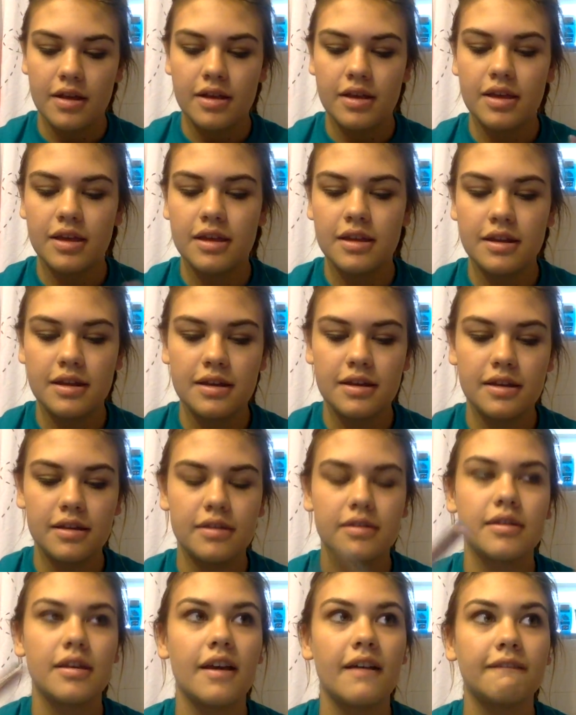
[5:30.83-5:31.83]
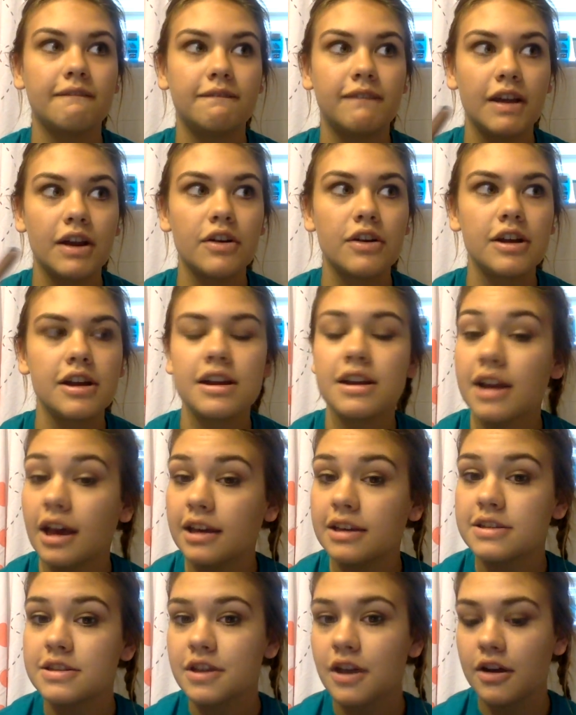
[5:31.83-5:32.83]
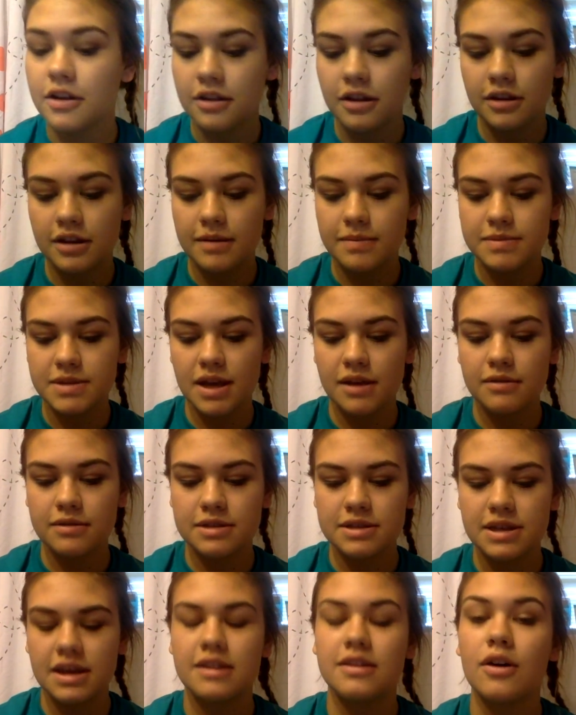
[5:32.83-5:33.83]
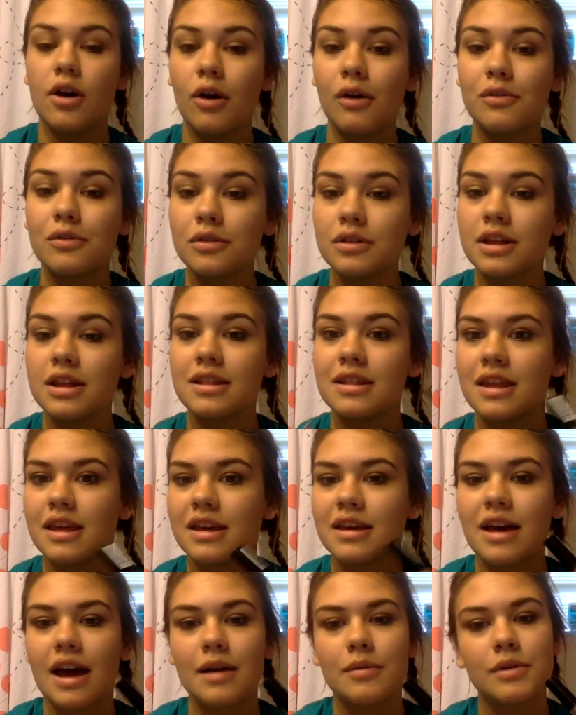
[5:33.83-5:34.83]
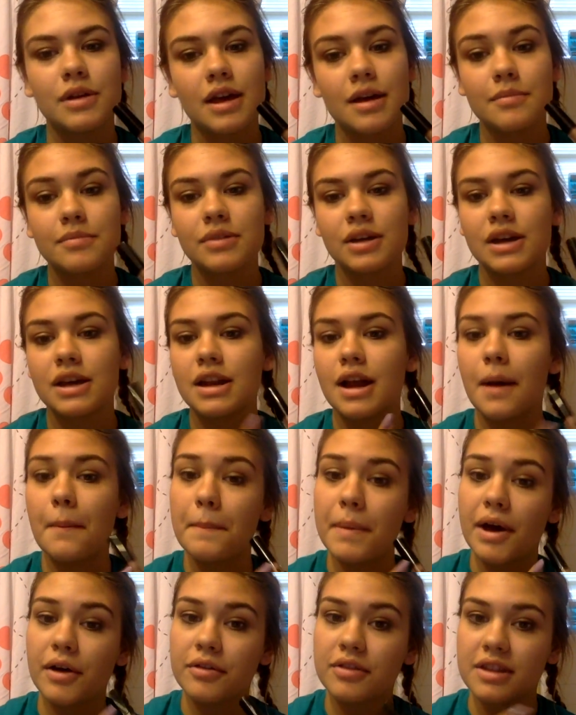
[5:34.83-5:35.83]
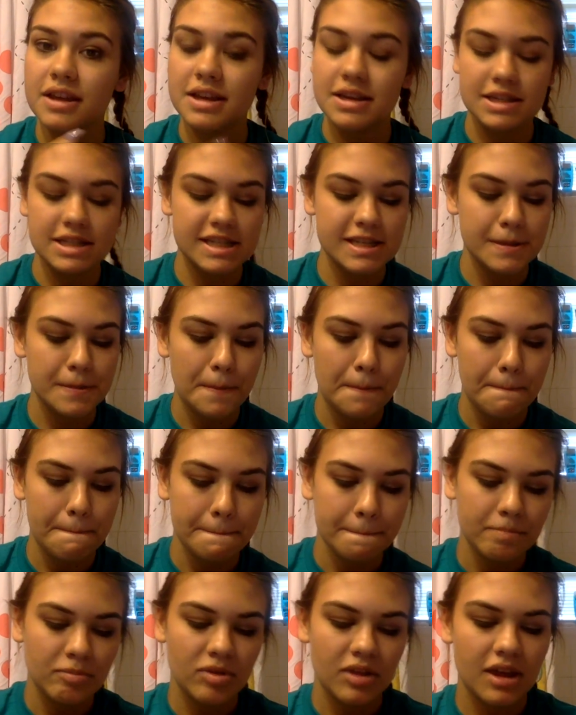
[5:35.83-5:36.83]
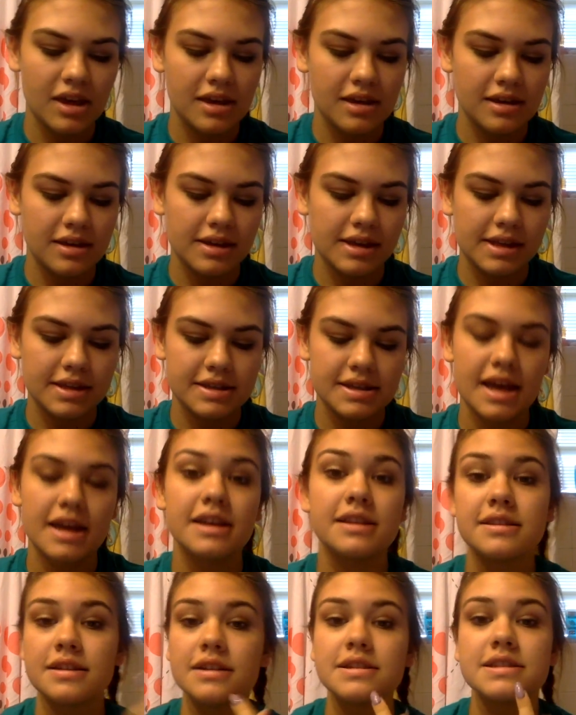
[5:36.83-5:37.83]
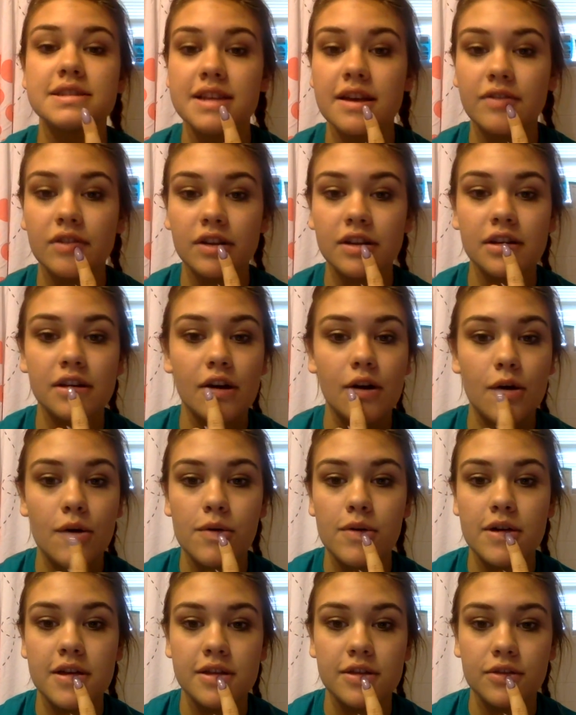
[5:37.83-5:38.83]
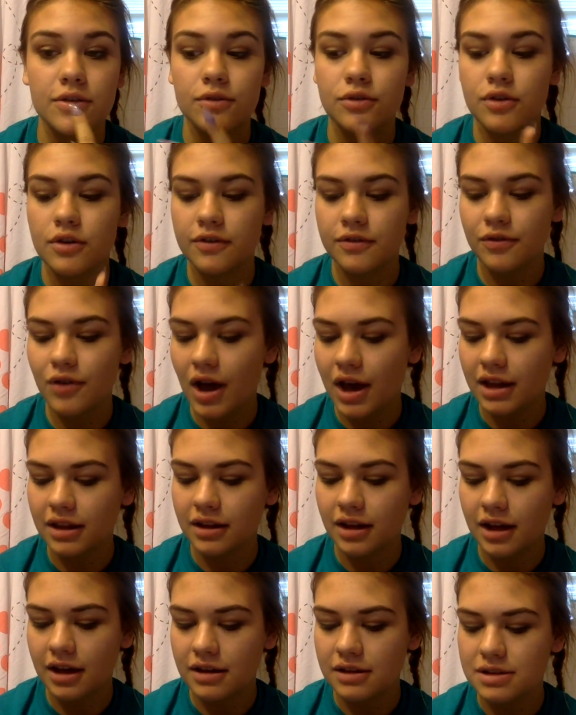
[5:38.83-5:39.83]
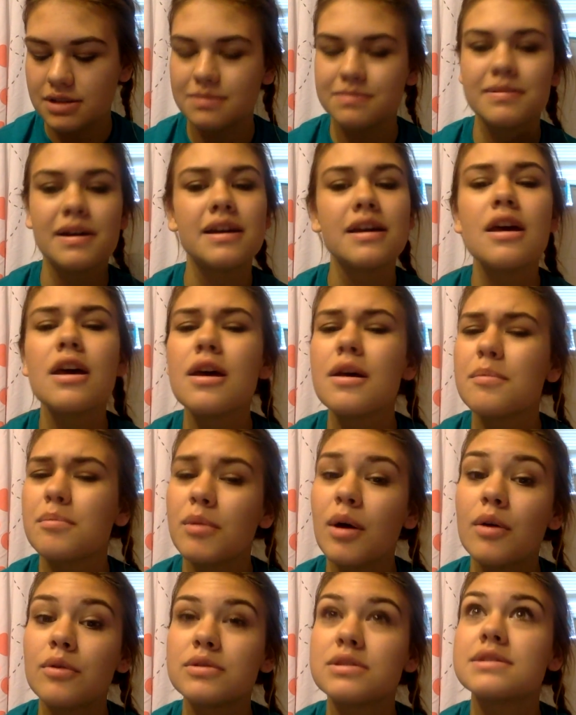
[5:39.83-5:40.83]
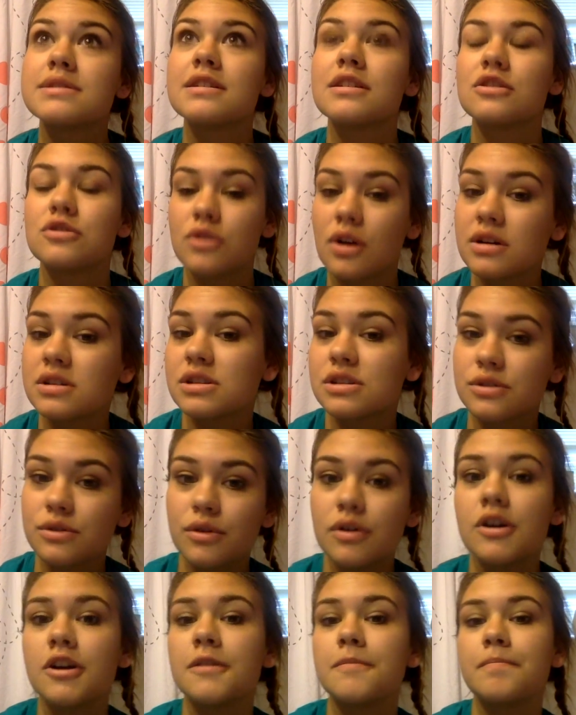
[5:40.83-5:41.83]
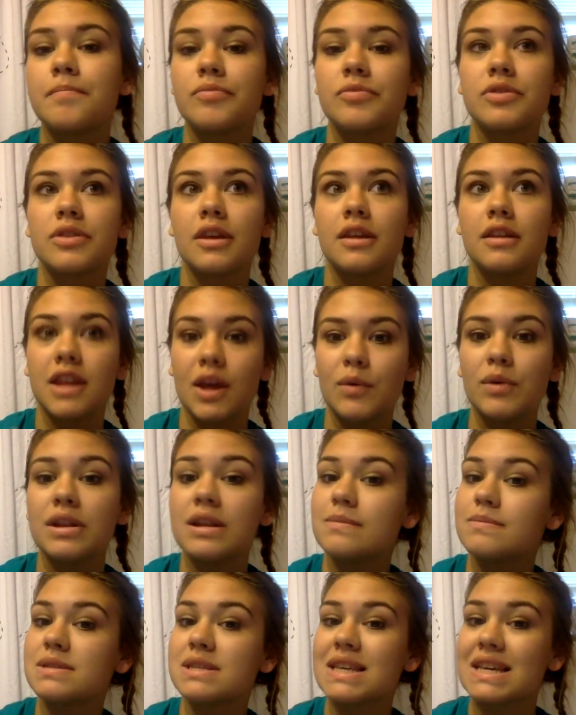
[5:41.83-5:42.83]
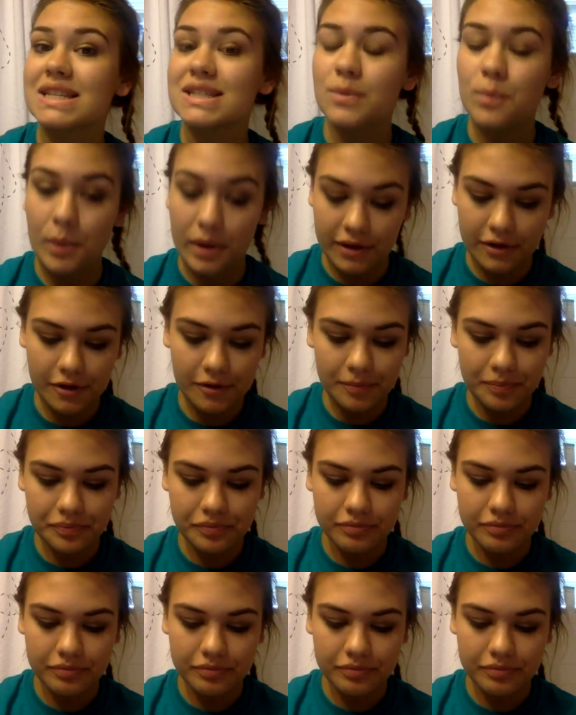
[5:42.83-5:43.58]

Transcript: It is very nice on the lips. I would say the only thing I would complain about this is that it does definitely go into your fine lines, but most drugstore liquid lipsticks will,